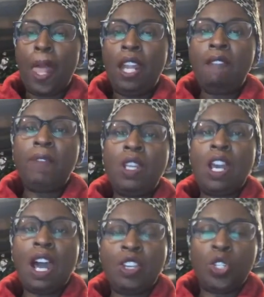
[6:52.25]
And if you're
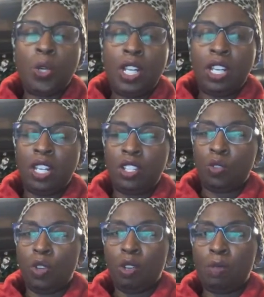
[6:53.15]
not joining these
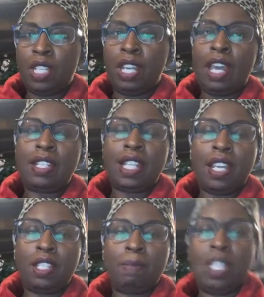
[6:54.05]
groups, then that
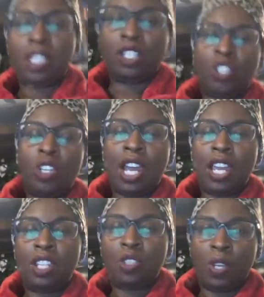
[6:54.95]
tells me that you're not
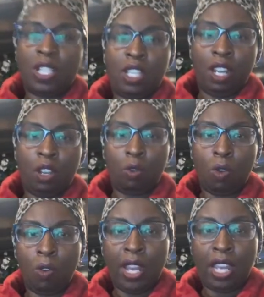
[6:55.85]
interested in
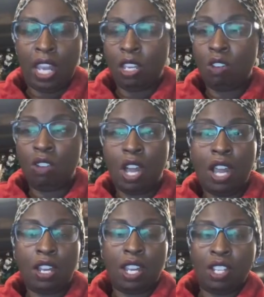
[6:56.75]
growing and you're
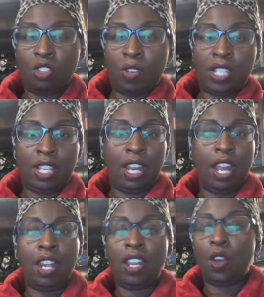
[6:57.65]
not interested
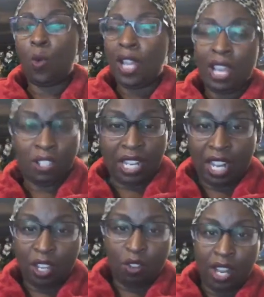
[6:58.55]
in going
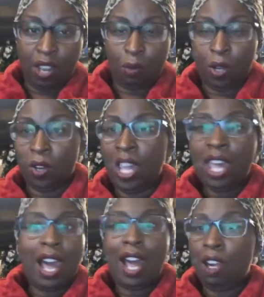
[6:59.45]
outside of your network.
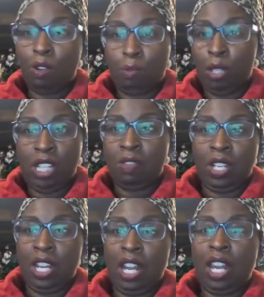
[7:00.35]
I don't believe in that.